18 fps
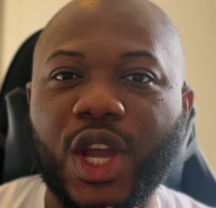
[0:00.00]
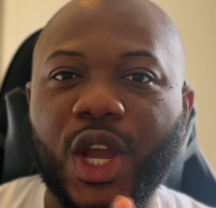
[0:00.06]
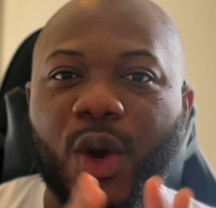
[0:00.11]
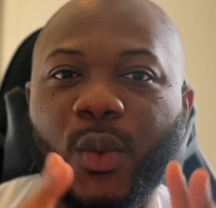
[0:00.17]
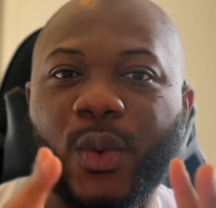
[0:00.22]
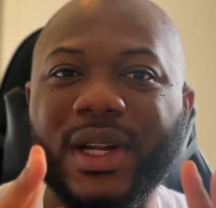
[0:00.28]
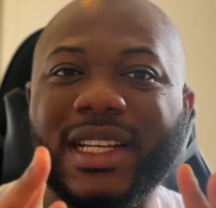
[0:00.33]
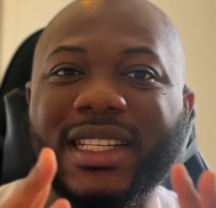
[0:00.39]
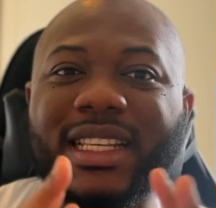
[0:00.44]

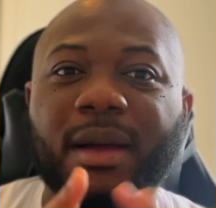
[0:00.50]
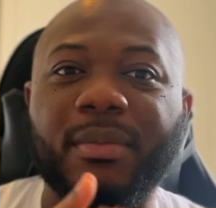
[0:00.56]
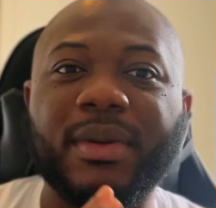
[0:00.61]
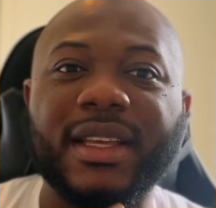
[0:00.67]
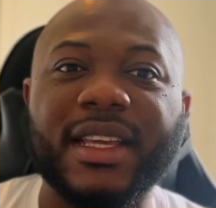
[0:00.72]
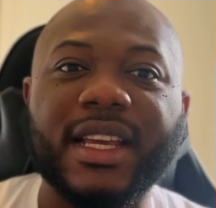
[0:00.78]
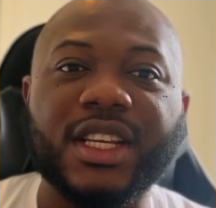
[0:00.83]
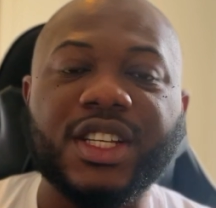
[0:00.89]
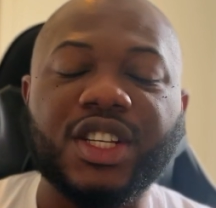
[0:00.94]
with this
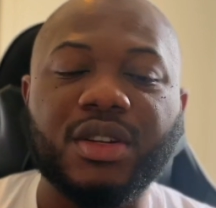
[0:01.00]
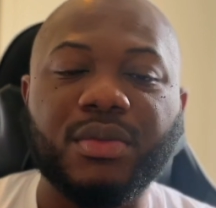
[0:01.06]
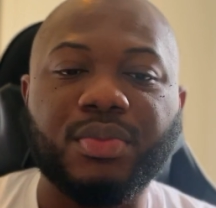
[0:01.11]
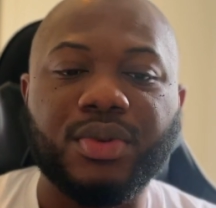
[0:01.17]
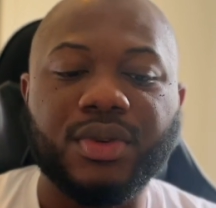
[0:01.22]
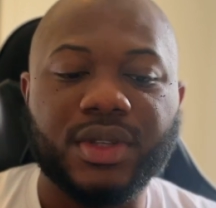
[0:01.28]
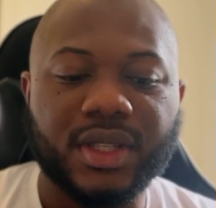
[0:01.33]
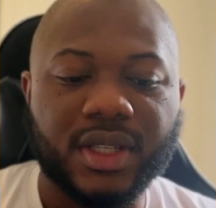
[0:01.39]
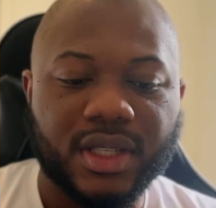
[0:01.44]
application
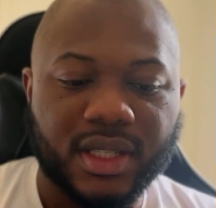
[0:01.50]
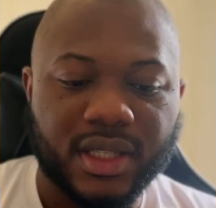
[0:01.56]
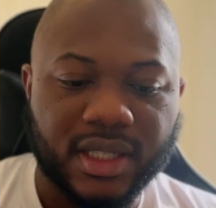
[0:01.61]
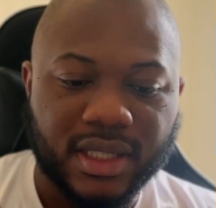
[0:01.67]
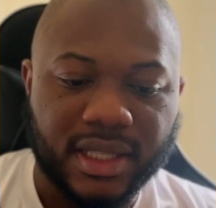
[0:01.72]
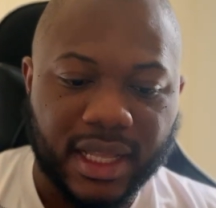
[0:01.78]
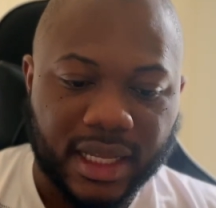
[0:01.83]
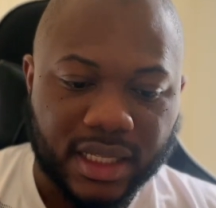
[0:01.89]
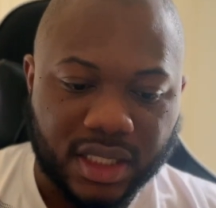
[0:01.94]
process is
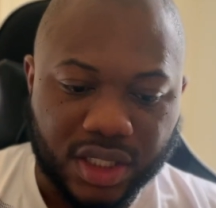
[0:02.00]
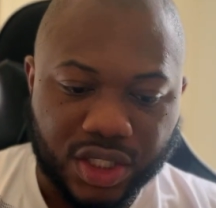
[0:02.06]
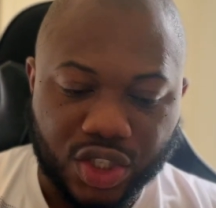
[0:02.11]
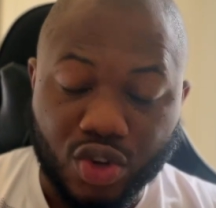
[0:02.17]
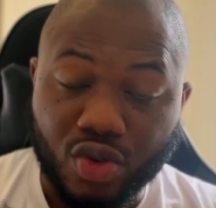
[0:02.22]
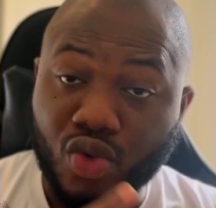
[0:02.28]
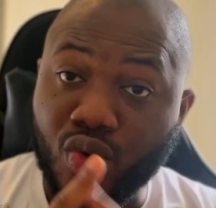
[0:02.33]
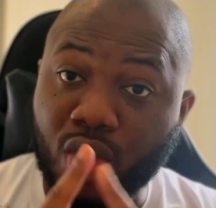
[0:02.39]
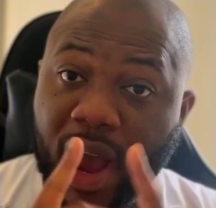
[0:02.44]
that
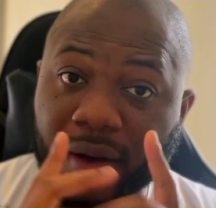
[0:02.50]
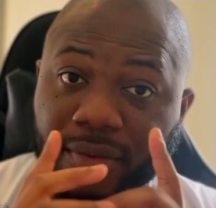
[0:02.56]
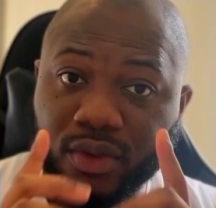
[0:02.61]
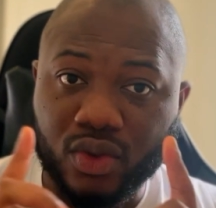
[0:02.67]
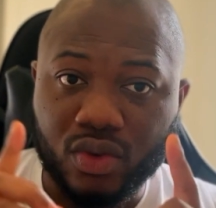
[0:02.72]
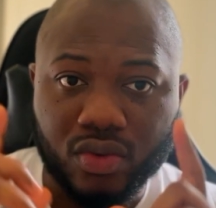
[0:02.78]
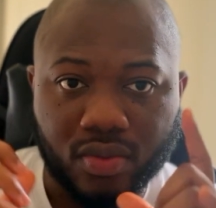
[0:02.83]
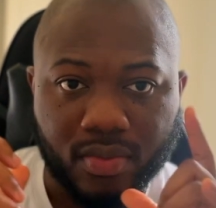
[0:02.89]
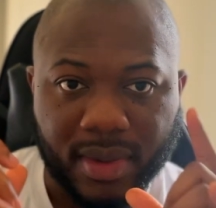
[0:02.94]
you have
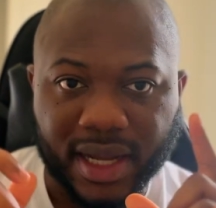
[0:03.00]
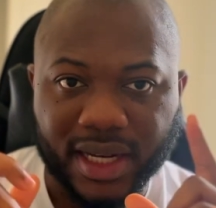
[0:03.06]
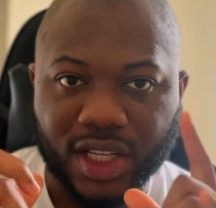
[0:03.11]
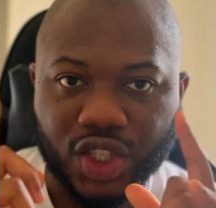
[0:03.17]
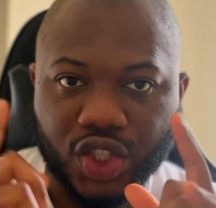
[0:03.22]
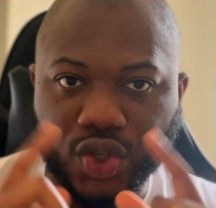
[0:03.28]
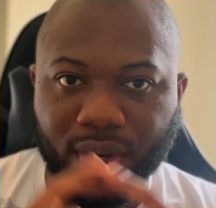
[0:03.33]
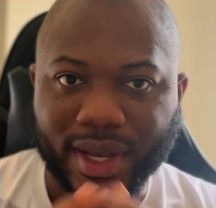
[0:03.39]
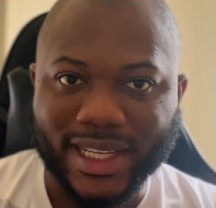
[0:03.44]
to
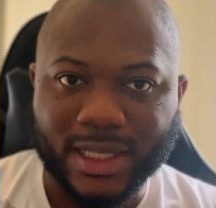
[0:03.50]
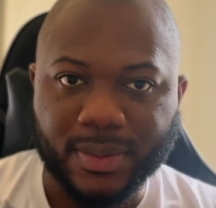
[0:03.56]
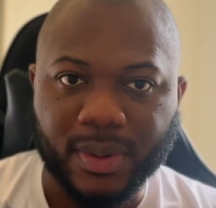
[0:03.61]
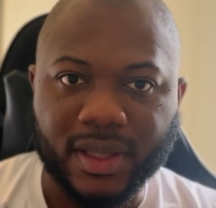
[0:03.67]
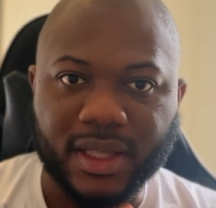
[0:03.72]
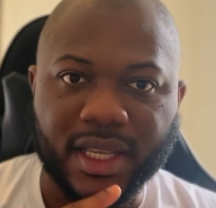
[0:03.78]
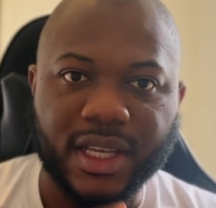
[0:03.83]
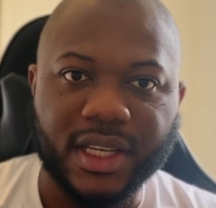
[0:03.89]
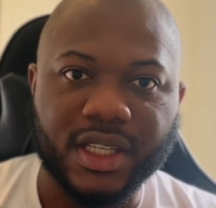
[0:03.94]
manage your
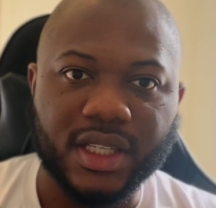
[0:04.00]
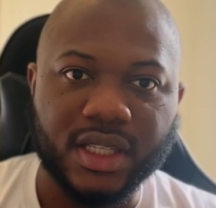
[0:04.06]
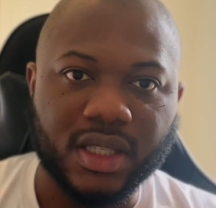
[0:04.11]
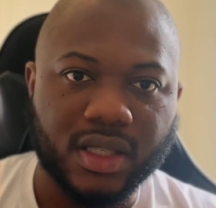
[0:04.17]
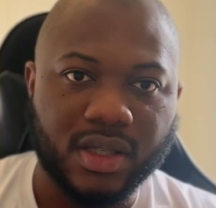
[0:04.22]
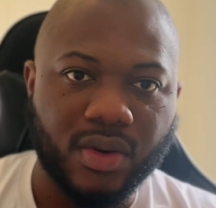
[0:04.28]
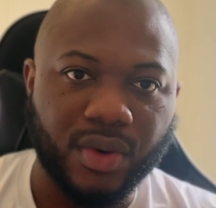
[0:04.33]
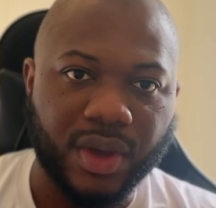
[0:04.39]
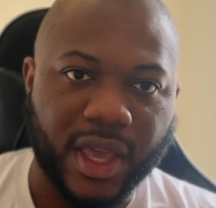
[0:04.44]

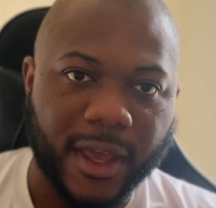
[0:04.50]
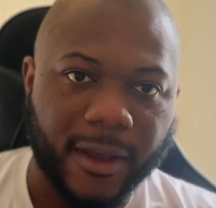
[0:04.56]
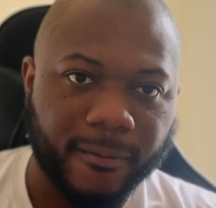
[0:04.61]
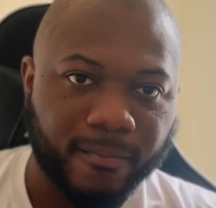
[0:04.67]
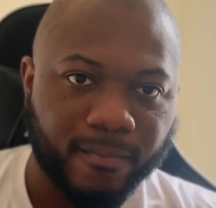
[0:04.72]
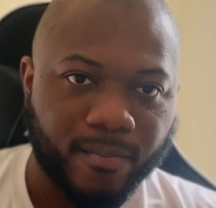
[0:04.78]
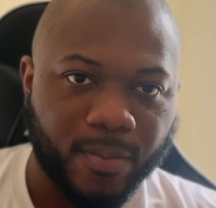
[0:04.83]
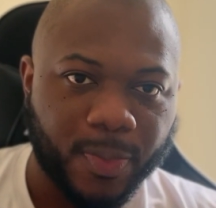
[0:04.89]
expectations. Okay.